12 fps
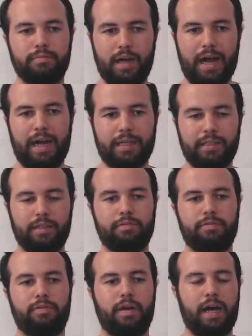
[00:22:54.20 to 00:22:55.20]

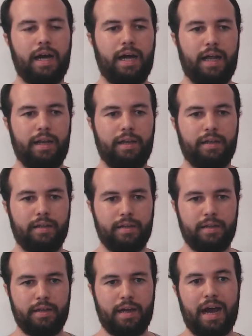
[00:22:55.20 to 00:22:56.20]
active and
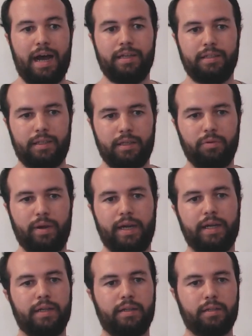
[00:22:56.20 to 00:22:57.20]

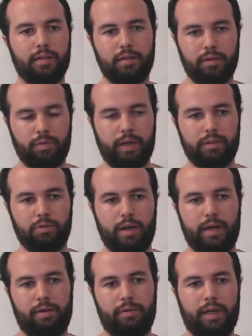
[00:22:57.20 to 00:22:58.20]
undegraded RAID
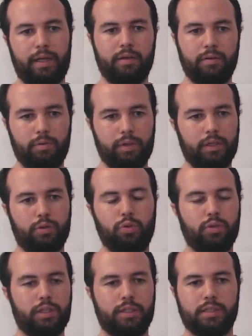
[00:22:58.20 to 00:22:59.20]
1 array with the two
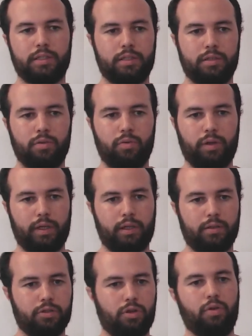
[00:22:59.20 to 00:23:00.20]
disks working.
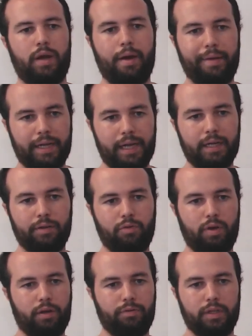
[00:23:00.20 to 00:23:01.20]
So now again, if one of the